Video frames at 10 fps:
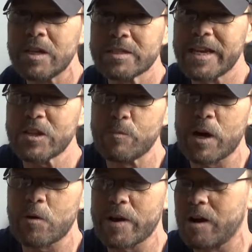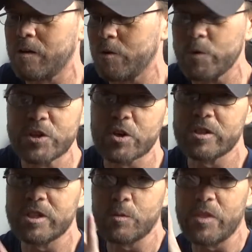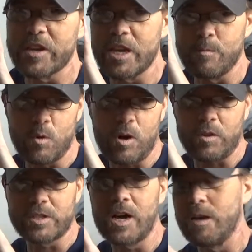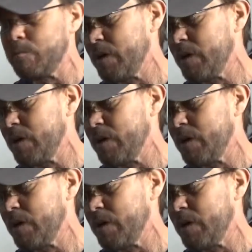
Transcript: taking the battery out and recharging it with the cable all the time.